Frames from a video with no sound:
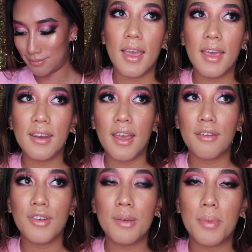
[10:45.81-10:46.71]
And
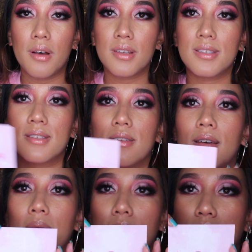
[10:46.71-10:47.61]
every box
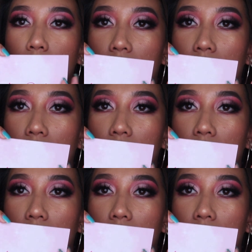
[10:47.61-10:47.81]
comes with